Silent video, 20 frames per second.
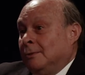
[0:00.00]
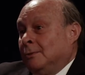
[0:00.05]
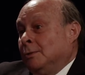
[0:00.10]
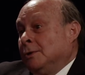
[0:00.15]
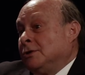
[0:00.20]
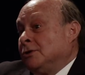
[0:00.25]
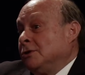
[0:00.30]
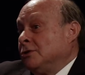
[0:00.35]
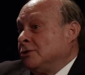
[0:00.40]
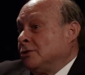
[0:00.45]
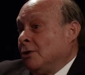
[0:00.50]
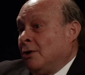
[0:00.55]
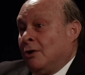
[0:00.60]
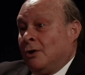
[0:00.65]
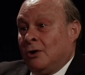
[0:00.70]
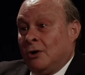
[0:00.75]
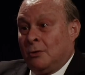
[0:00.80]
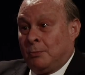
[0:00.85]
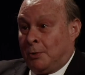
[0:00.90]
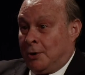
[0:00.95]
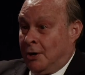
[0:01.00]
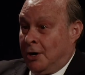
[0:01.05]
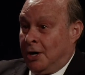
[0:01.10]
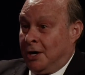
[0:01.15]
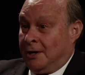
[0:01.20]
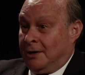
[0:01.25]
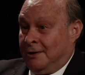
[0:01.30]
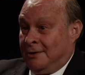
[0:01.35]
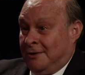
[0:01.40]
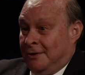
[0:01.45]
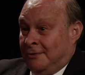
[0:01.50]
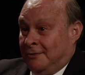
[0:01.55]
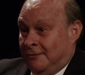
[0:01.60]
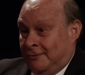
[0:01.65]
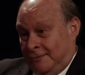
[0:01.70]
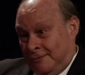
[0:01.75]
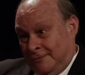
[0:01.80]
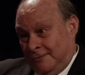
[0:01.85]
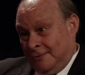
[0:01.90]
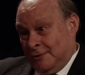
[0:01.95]
Which is all part of
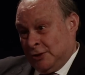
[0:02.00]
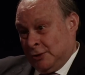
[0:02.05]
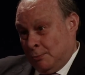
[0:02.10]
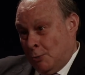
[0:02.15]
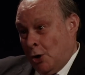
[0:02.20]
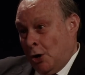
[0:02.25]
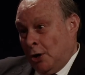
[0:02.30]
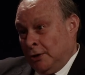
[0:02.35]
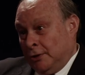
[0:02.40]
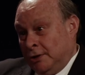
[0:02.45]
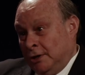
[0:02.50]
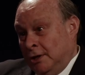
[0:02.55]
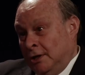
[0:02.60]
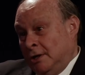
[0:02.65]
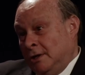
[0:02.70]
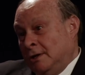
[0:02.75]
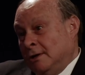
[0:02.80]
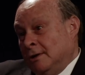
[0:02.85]
small d,